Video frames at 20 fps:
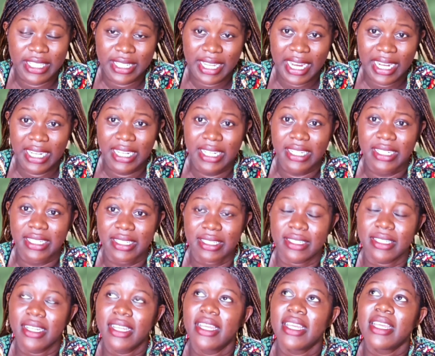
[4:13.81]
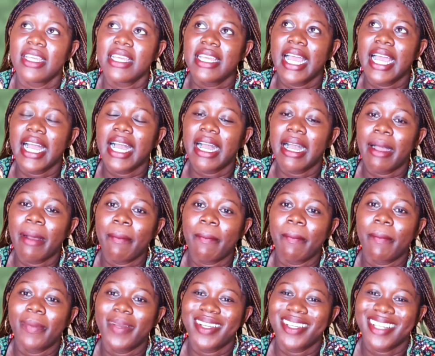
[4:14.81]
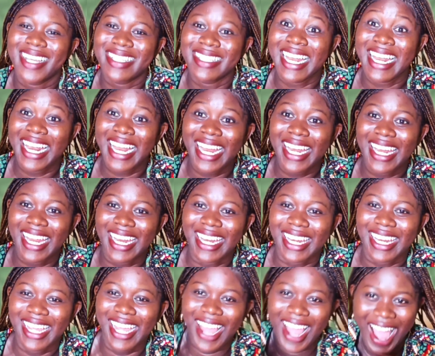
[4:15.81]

inside London. I said London.